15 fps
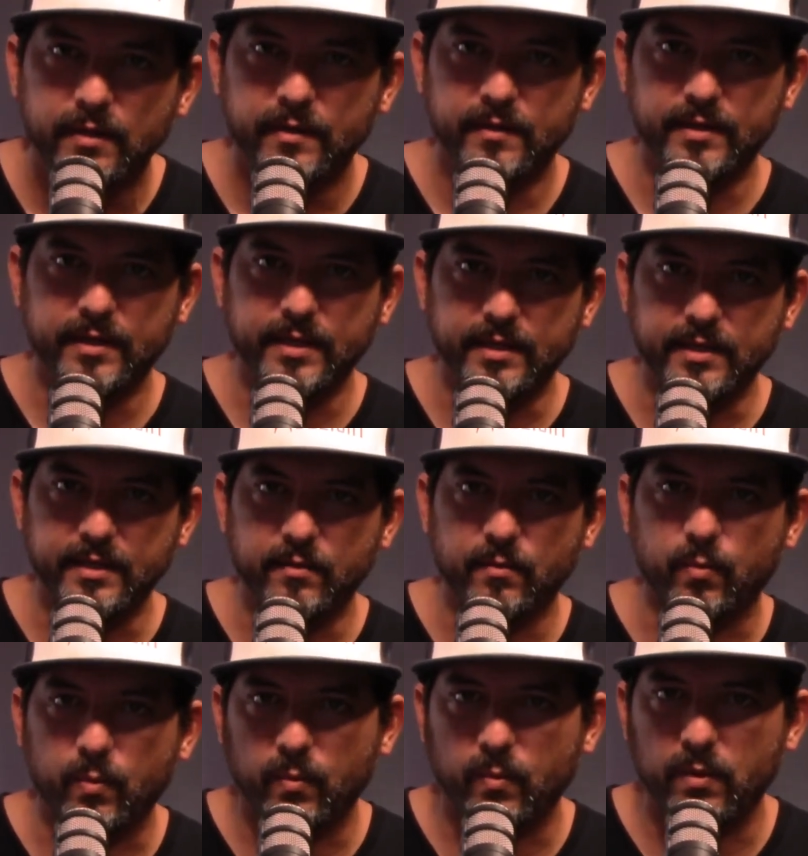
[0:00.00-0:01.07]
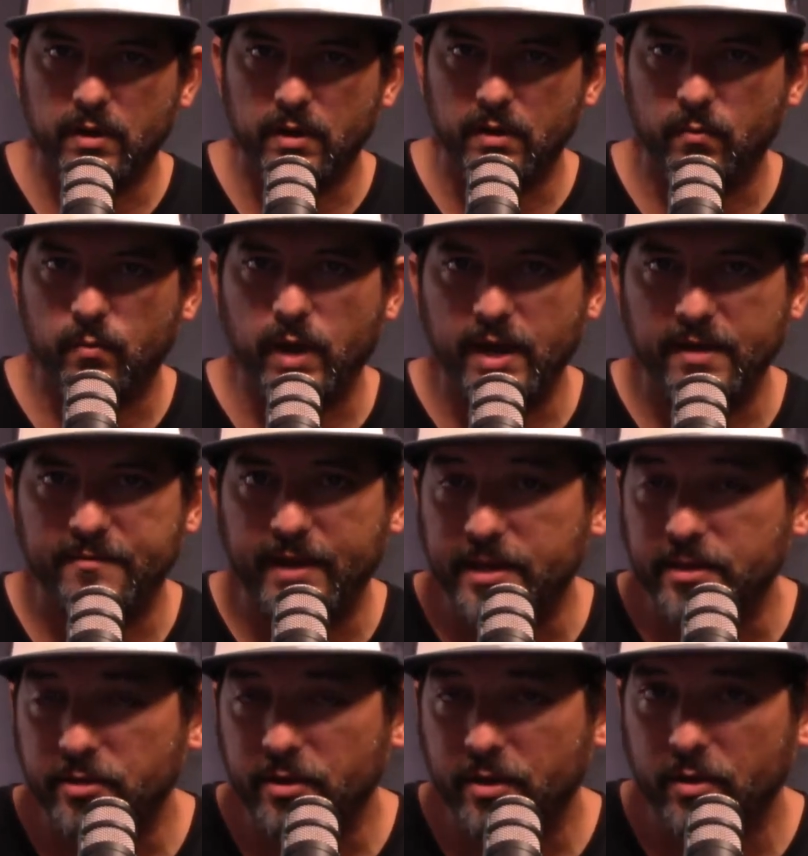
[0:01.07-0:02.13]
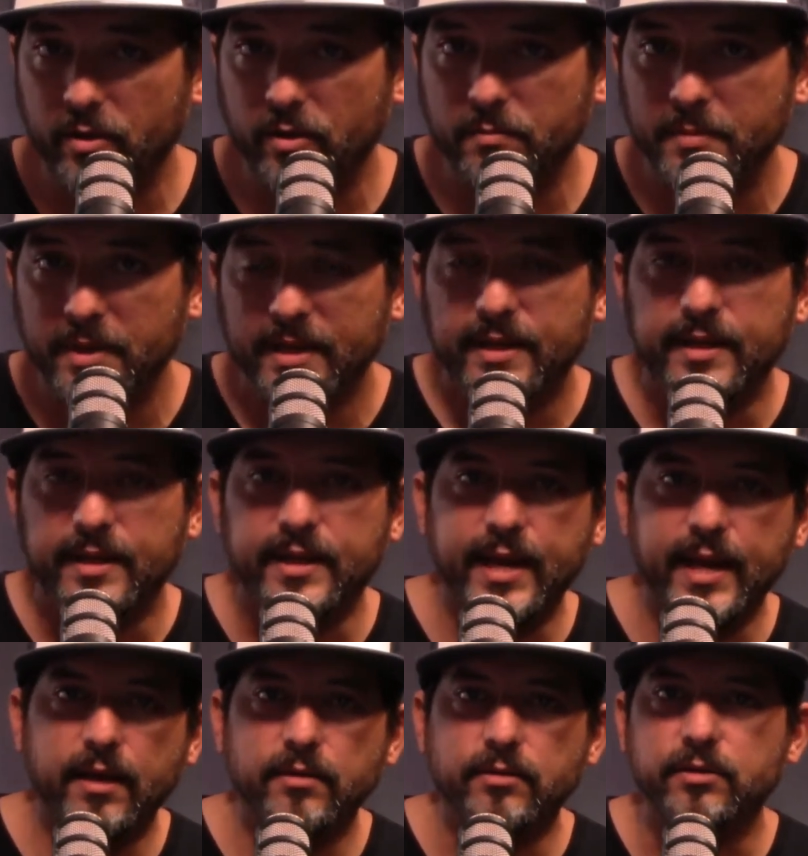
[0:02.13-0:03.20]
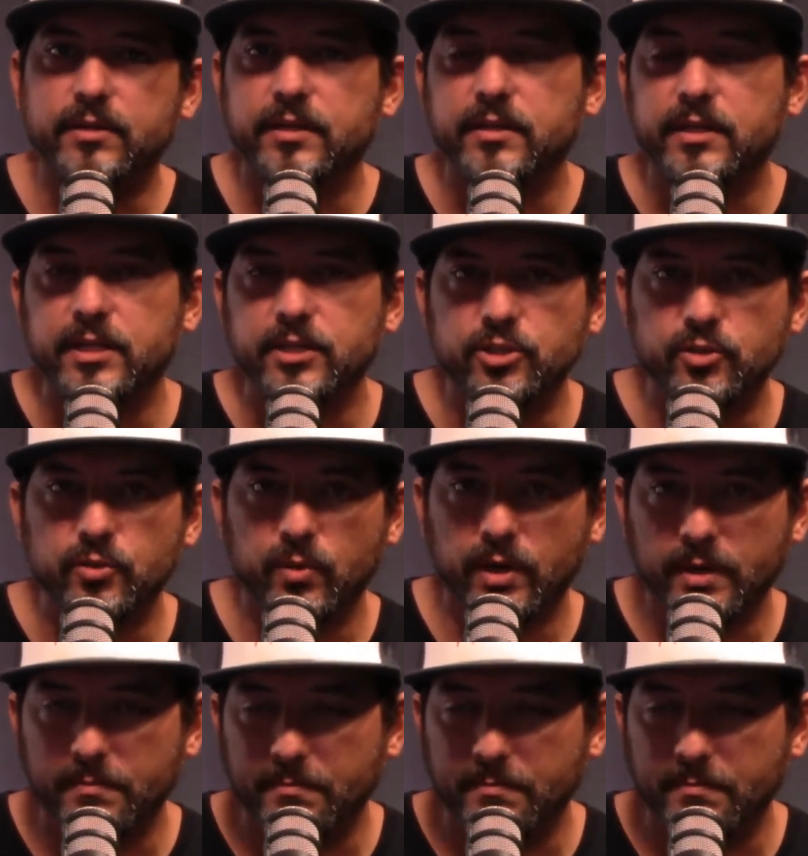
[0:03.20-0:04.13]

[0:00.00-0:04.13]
the Wi-Fi in your home, and now you can enjoy